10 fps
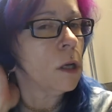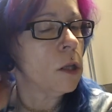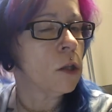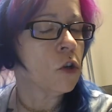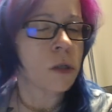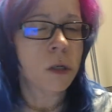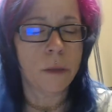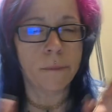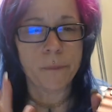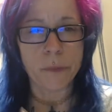there's a
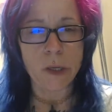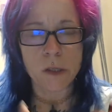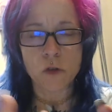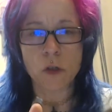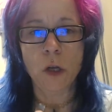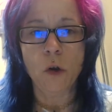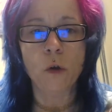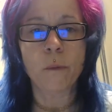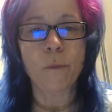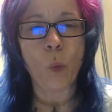there's a
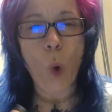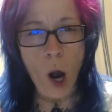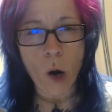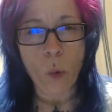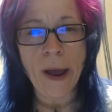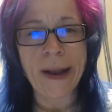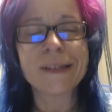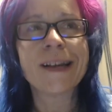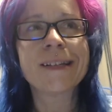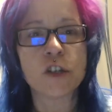little walkway. It's
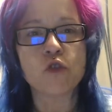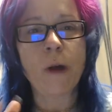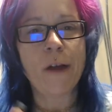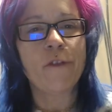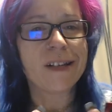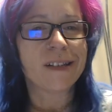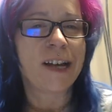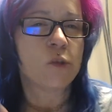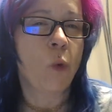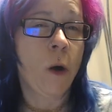a, it's a driveway slash
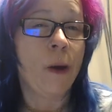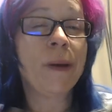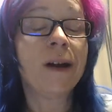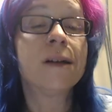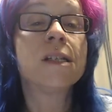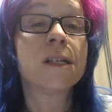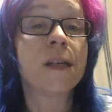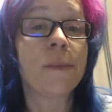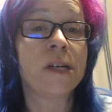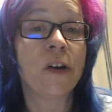walkway because this
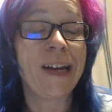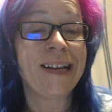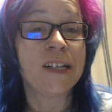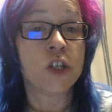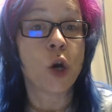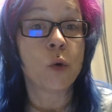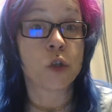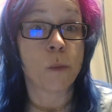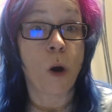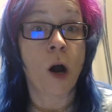cemetery is so
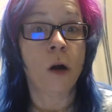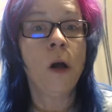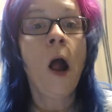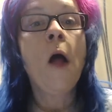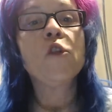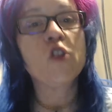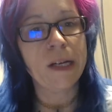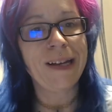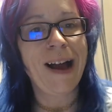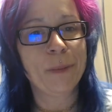small. There's like
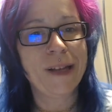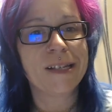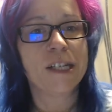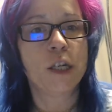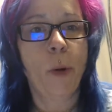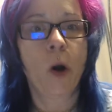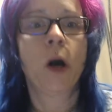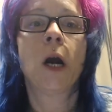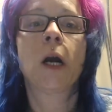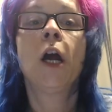not places to
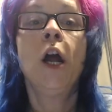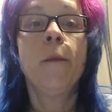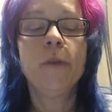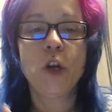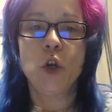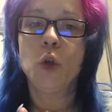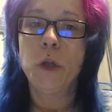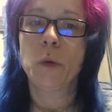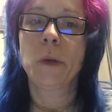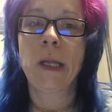park. You know, you
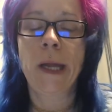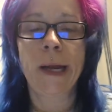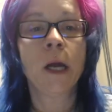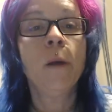literally like